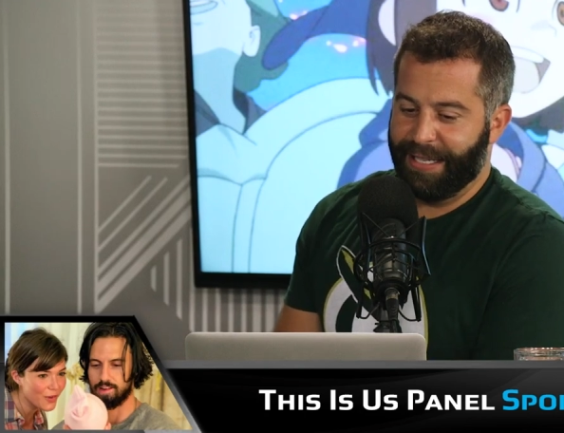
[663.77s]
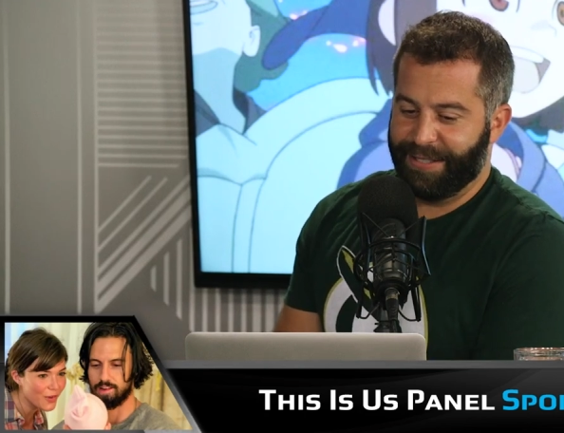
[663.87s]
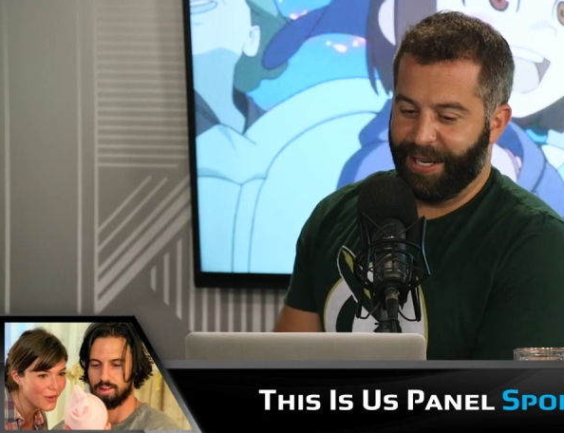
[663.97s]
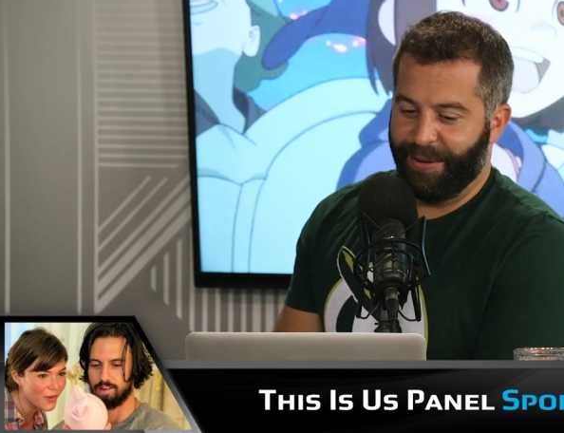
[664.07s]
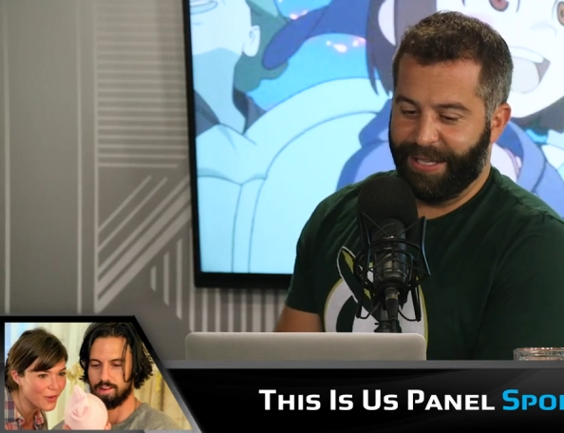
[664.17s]

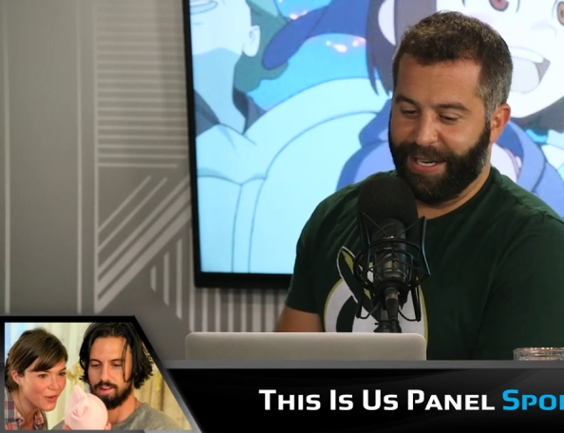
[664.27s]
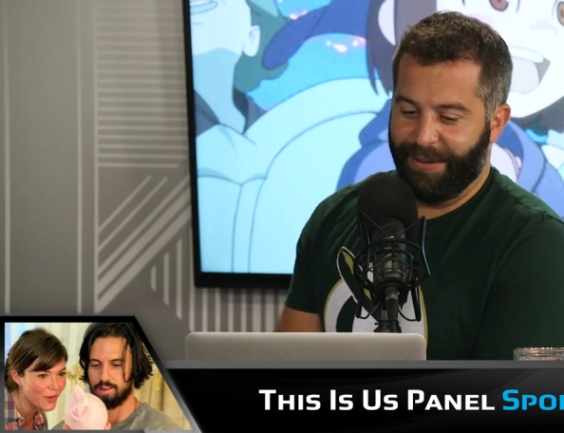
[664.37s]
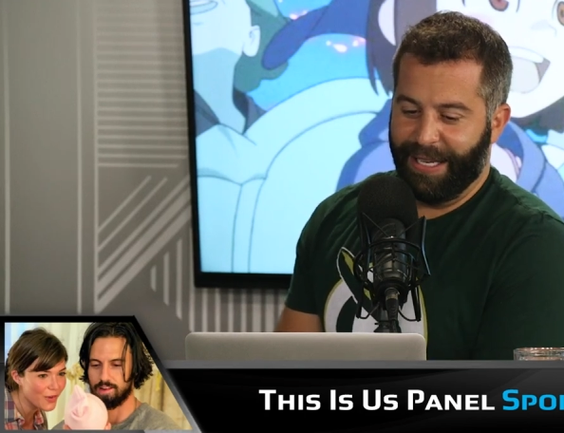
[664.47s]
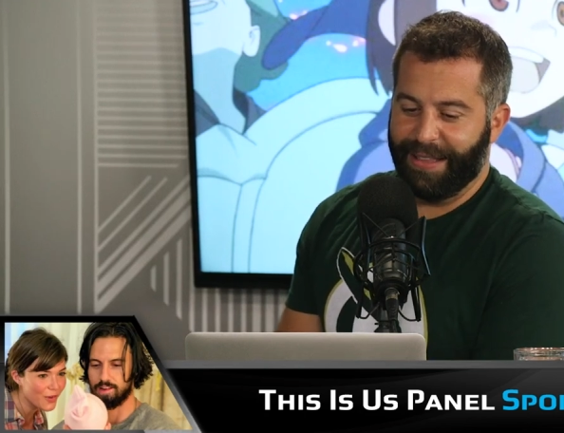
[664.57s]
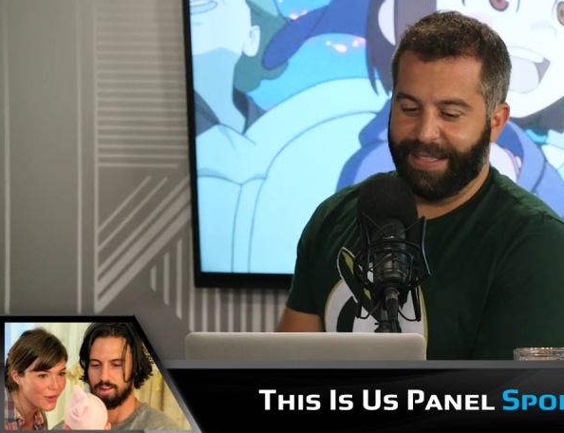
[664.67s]
Speaker 1: so you know,
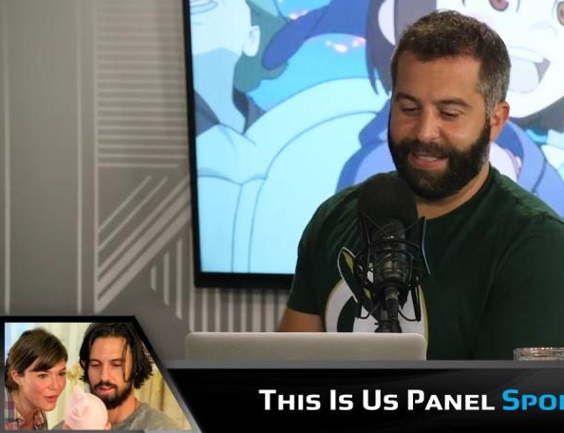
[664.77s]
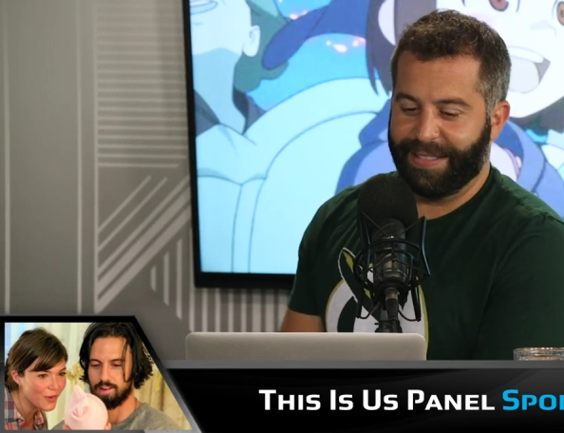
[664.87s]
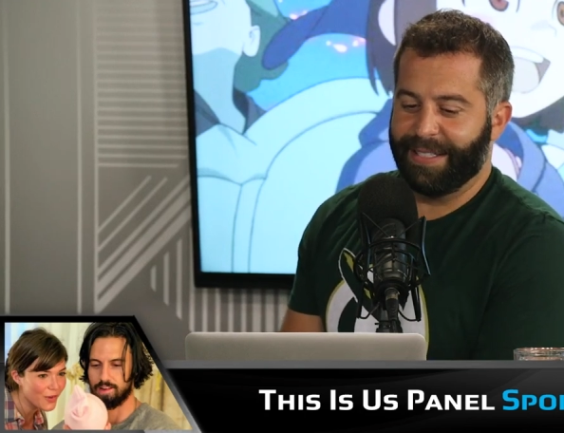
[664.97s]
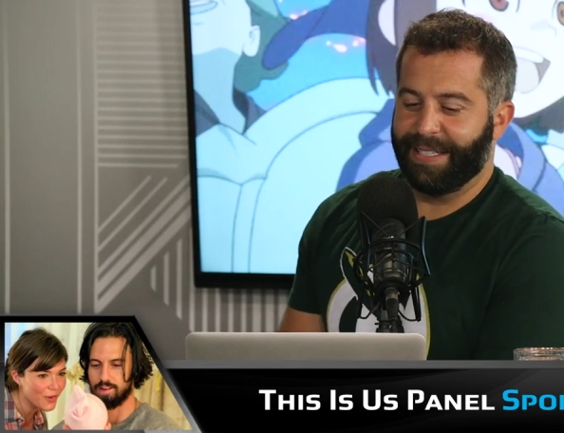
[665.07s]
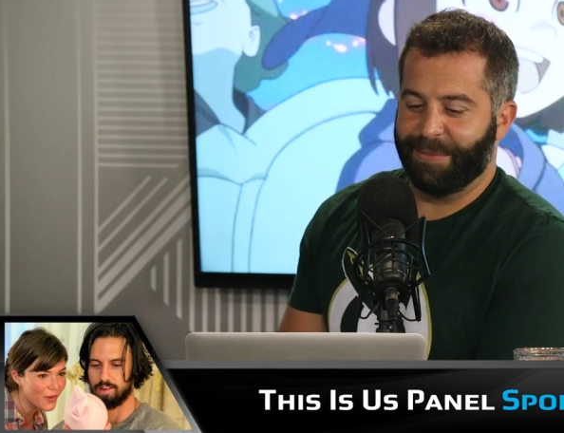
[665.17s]
anything this
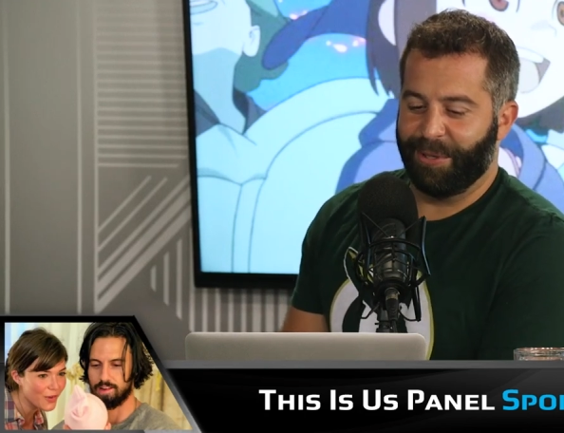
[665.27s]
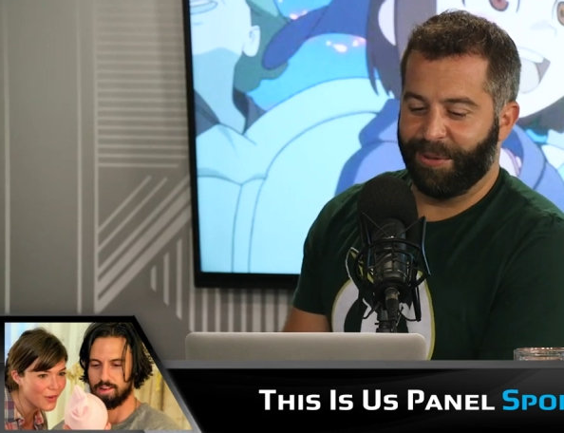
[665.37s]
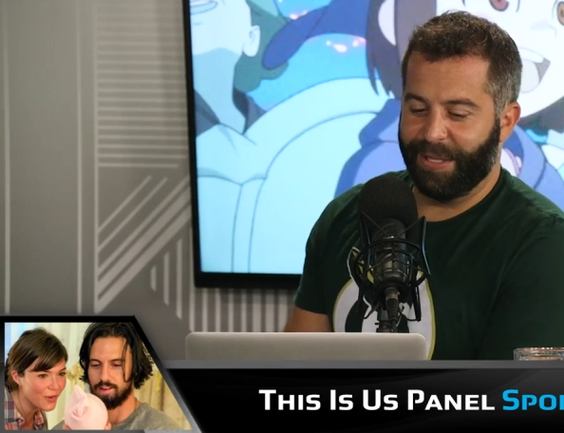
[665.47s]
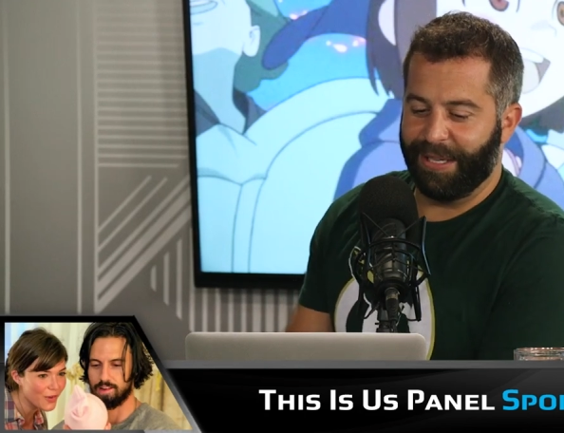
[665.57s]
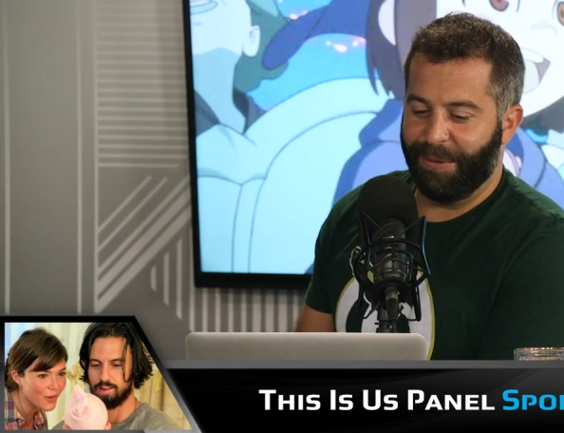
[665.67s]
is us, I'm cool
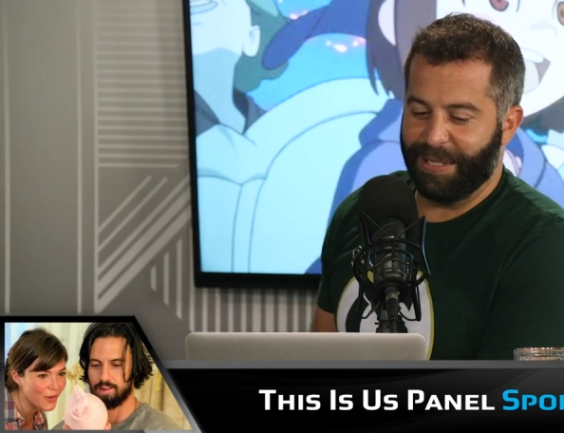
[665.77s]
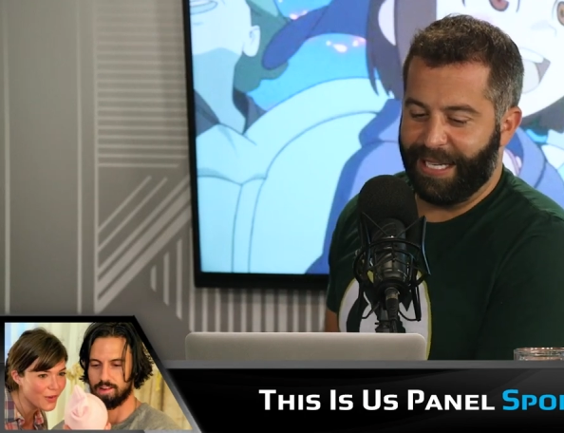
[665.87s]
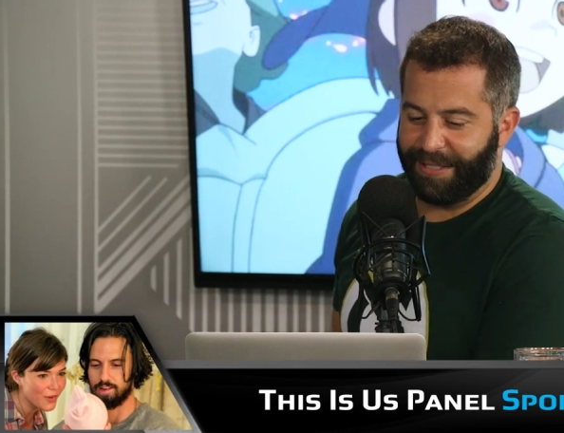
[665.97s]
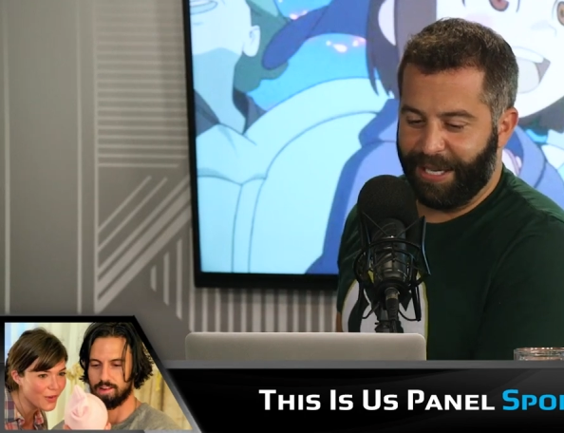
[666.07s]
with. All right, what's next, yeah.